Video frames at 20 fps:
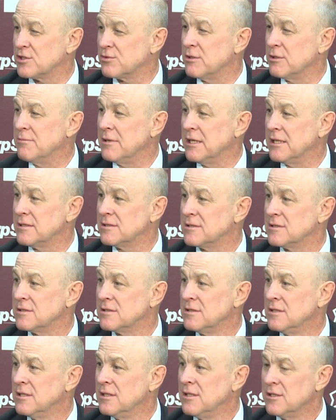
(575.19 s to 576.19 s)
3 minutes.
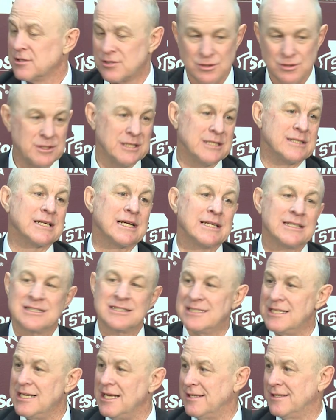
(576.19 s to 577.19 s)
So then he's got to
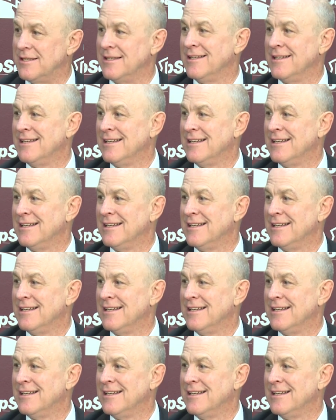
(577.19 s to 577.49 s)
sit.